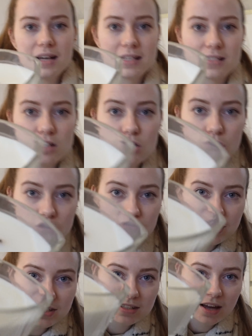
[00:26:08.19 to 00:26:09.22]
is look at
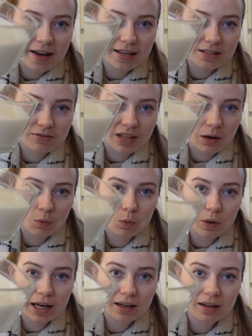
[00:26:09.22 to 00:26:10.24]
the size of that
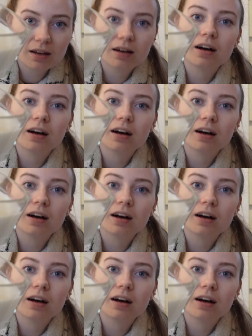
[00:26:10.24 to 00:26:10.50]
wick.